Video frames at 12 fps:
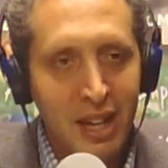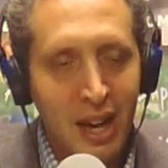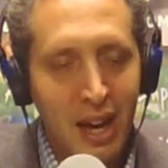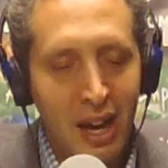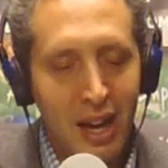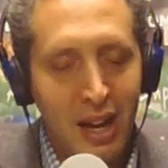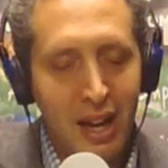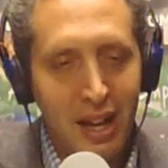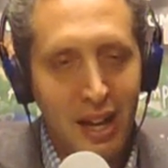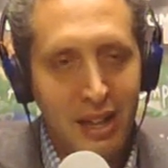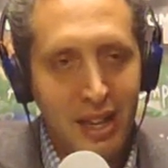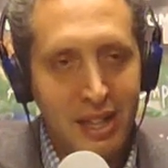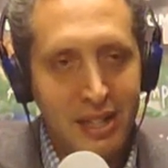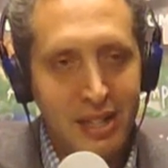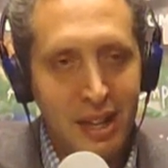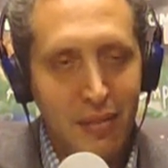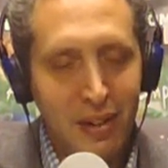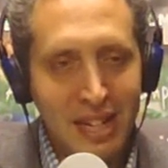I think it's
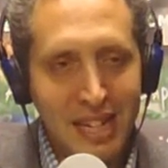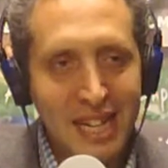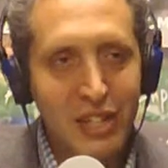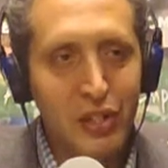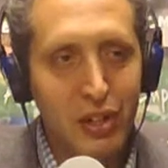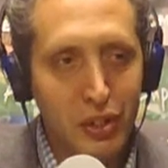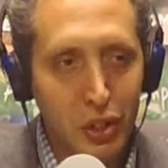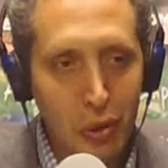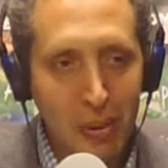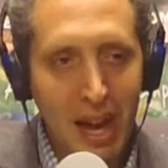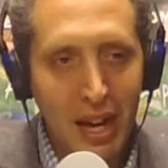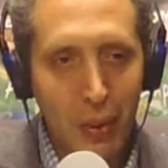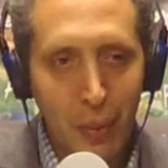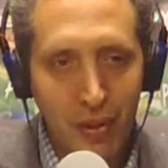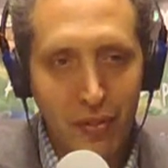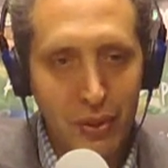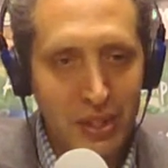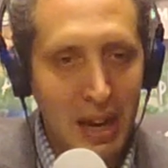definitely easier to go back and work
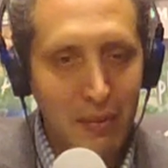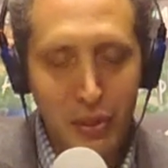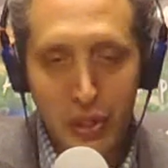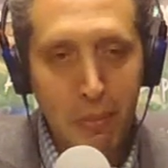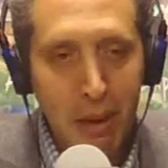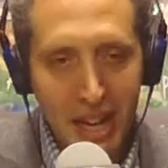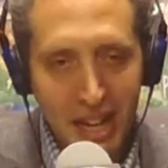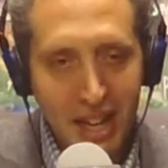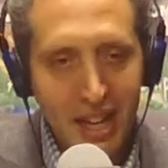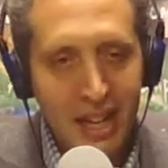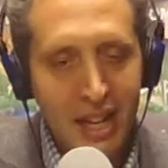full-time for somebody.